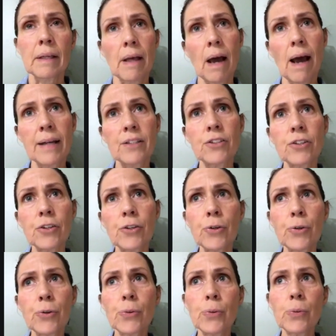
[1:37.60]
I
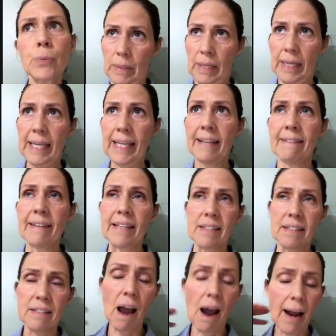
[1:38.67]
do get these
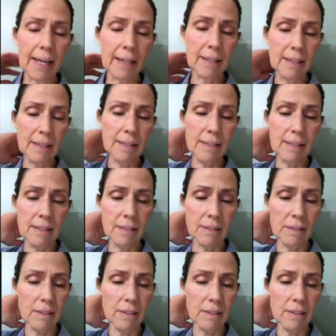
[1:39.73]
tightness